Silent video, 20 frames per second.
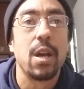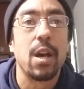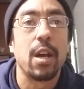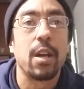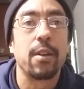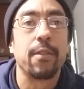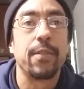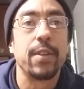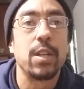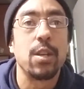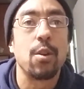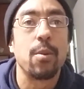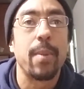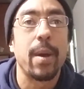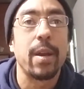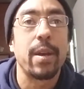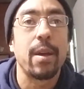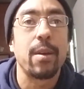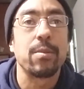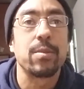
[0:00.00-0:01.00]
on a video
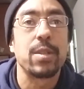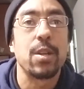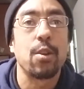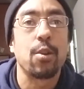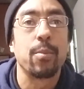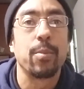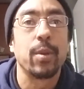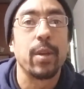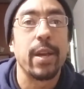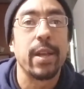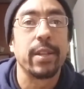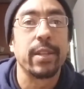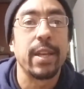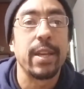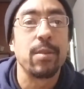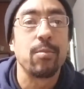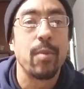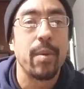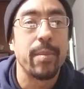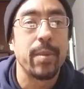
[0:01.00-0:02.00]
about how terrible
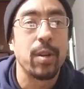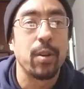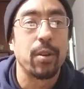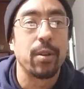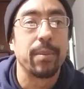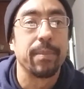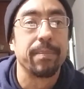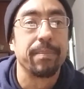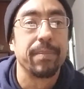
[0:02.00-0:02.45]
LA women are.